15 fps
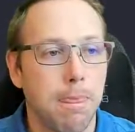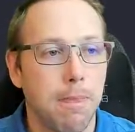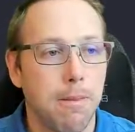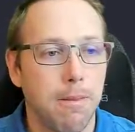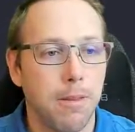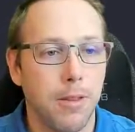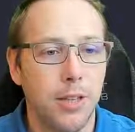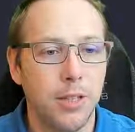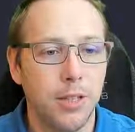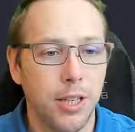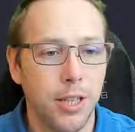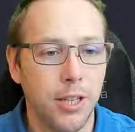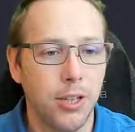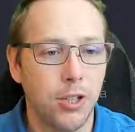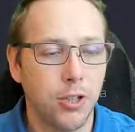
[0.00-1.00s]
this
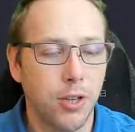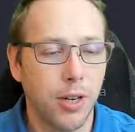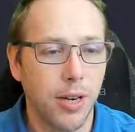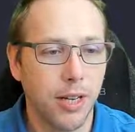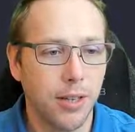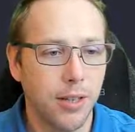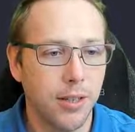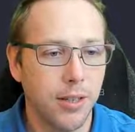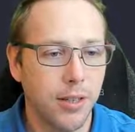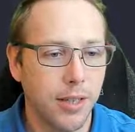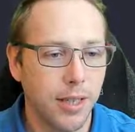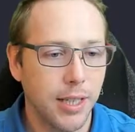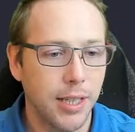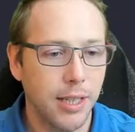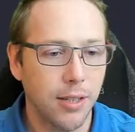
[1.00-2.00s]
edge tracker
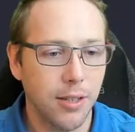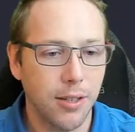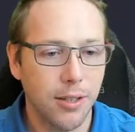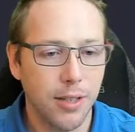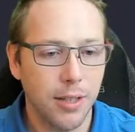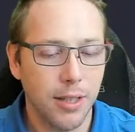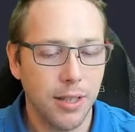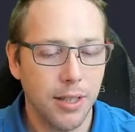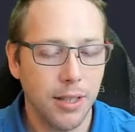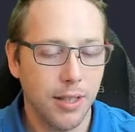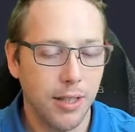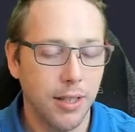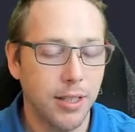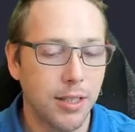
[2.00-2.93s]
here, this is a